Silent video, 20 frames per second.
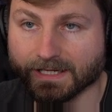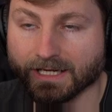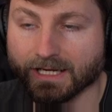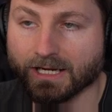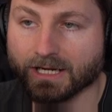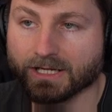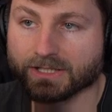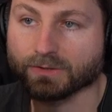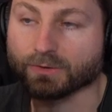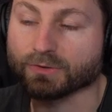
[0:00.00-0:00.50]

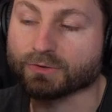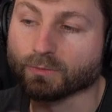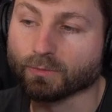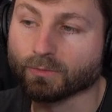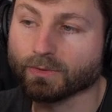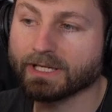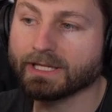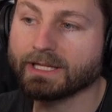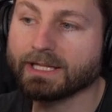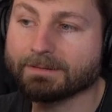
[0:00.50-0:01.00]
So it's
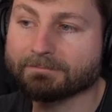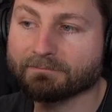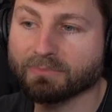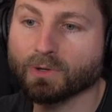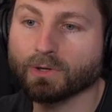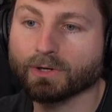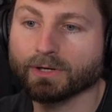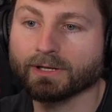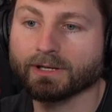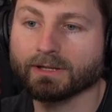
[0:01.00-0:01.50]
really
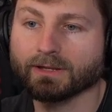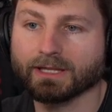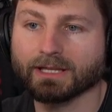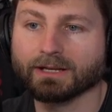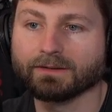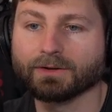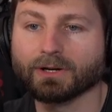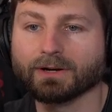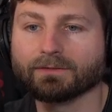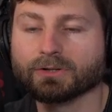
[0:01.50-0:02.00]
important that
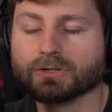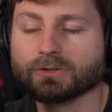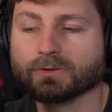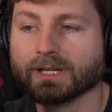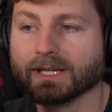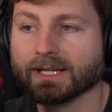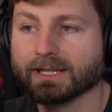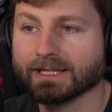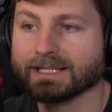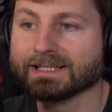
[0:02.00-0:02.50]
if you're ever
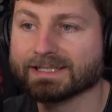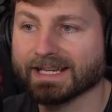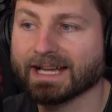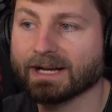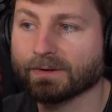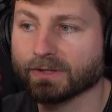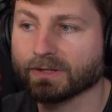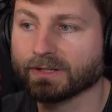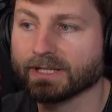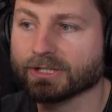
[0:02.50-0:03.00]
doing these
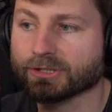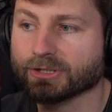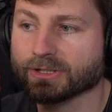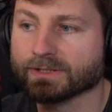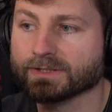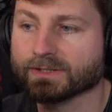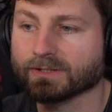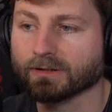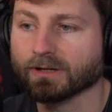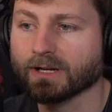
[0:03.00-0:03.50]

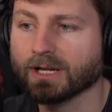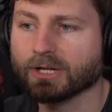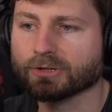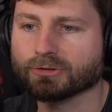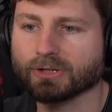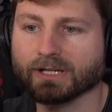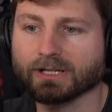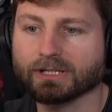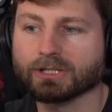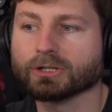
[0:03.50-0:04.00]
calculations or
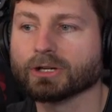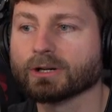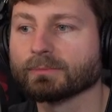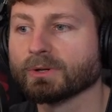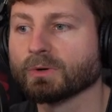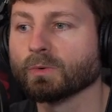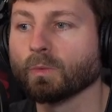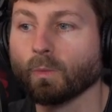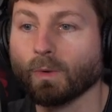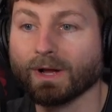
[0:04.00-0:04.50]
trying to
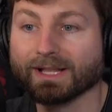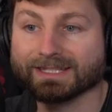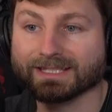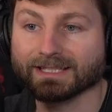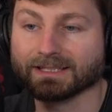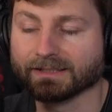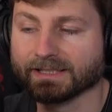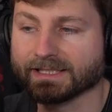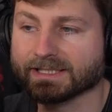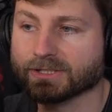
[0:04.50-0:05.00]
determine what to
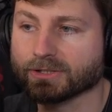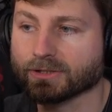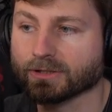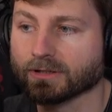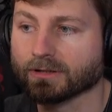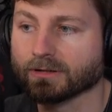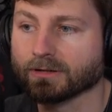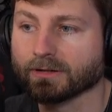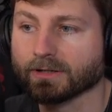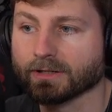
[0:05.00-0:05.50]
list
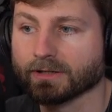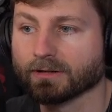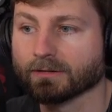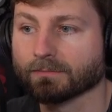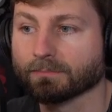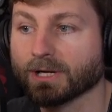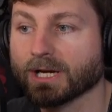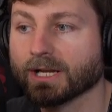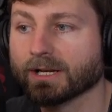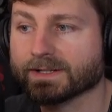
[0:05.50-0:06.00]
your
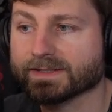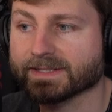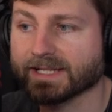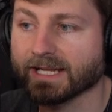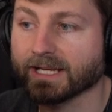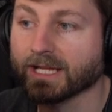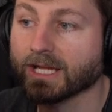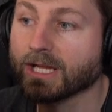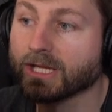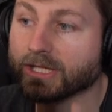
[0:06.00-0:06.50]
products
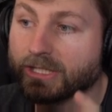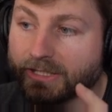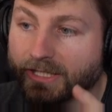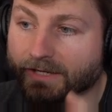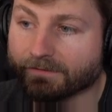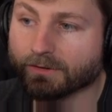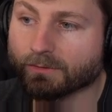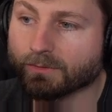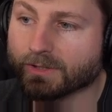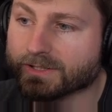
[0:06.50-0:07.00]
at, you
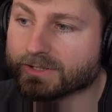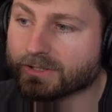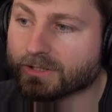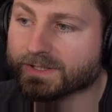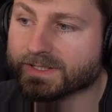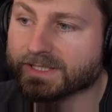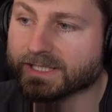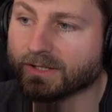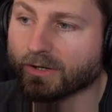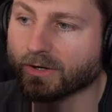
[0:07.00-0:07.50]
definitely want to start
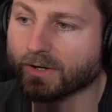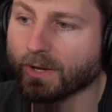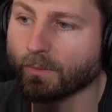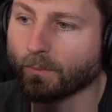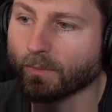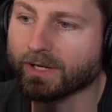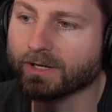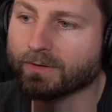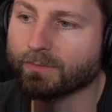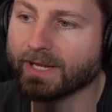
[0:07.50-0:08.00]
seeing, okay,
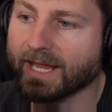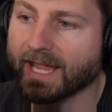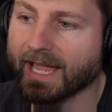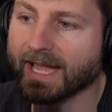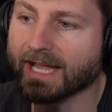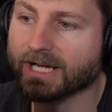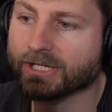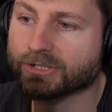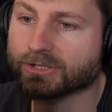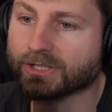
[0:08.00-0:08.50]
when do we
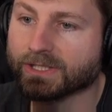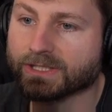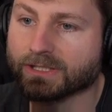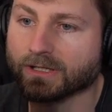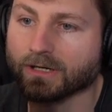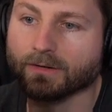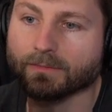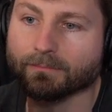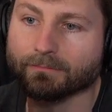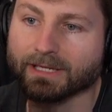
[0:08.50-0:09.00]
actually
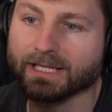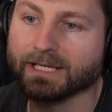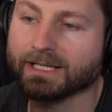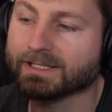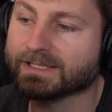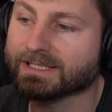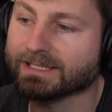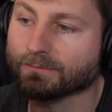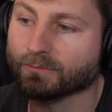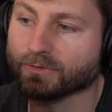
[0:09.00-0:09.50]
start meeting
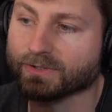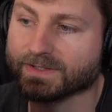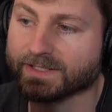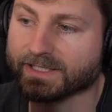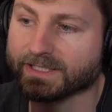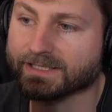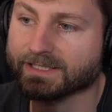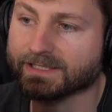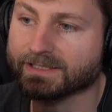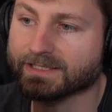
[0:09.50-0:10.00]
some
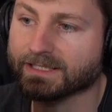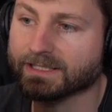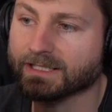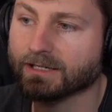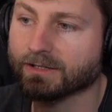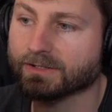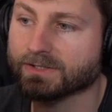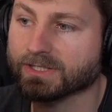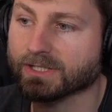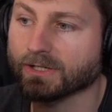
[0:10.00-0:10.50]
resistance in here?
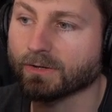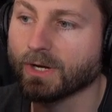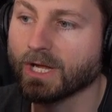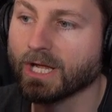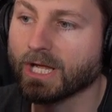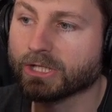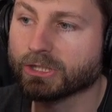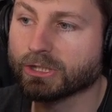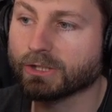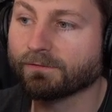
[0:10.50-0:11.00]
And so
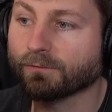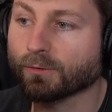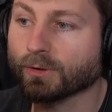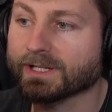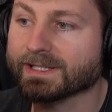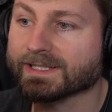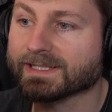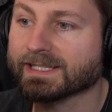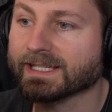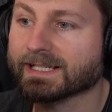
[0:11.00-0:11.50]

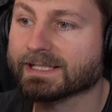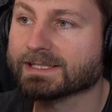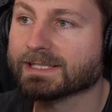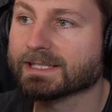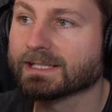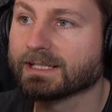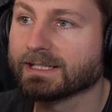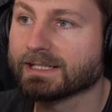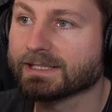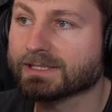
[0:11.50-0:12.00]
246
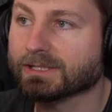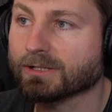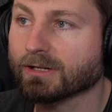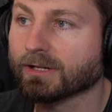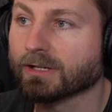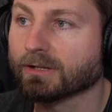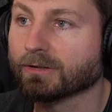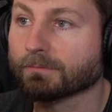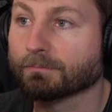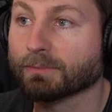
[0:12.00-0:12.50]
is starting
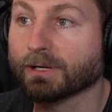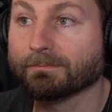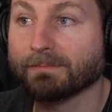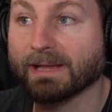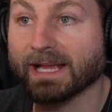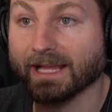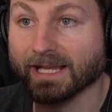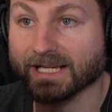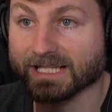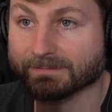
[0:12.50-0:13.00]
to look pretty
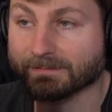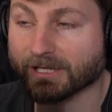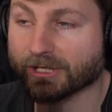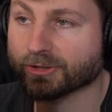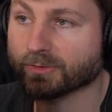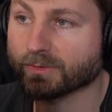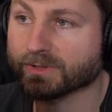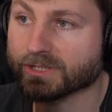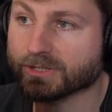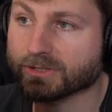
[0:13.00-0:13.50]
big,
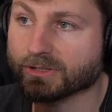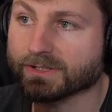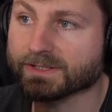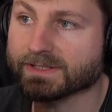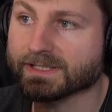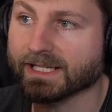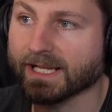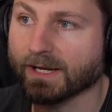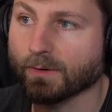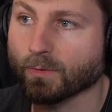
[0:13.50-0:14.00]
especially once you start
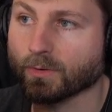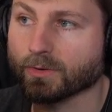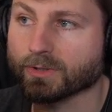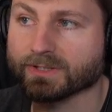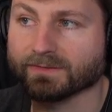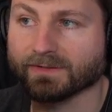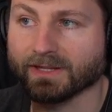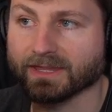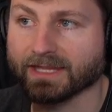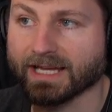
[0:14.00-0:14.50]
seeing orders
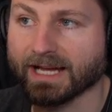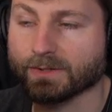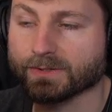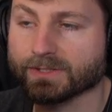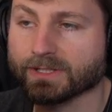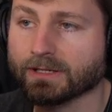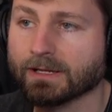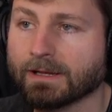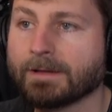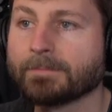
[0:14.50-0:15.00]
of
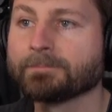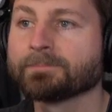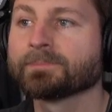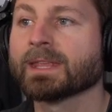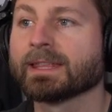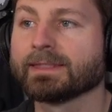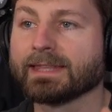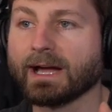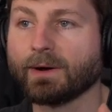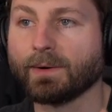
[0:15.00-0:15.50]
1,000.
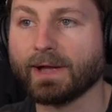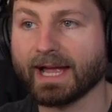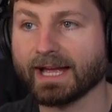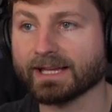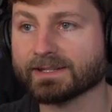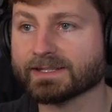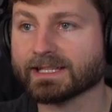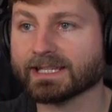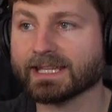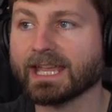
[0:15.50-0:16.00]
Now,
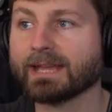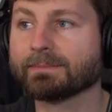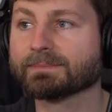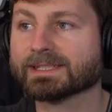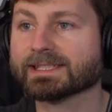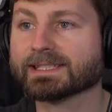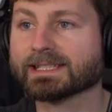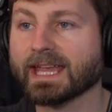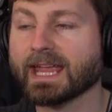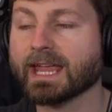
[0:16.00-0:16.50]
as the game
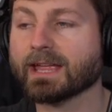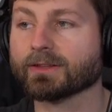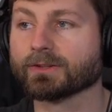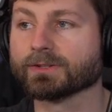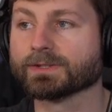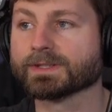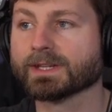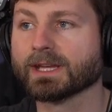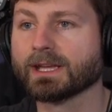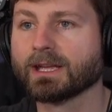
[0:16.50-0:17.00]

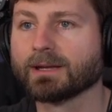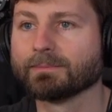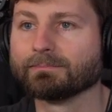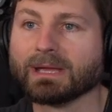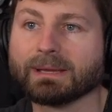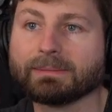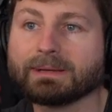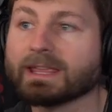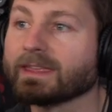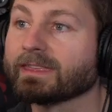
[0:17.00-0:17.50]
scales,
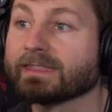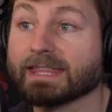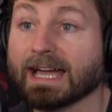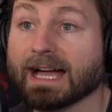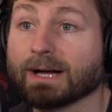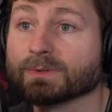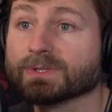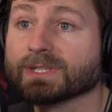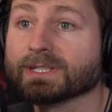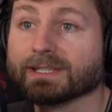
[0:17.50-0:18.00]
maybe
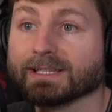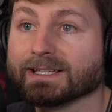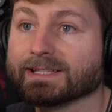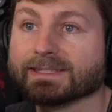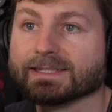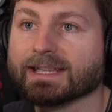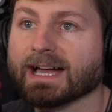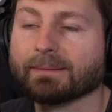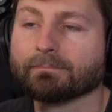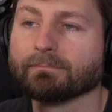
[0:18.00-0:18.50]
1,000 is
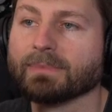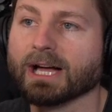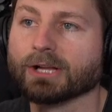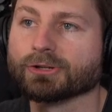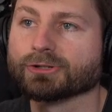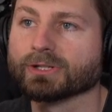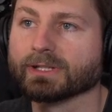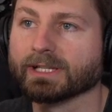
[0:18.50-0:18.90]
not much.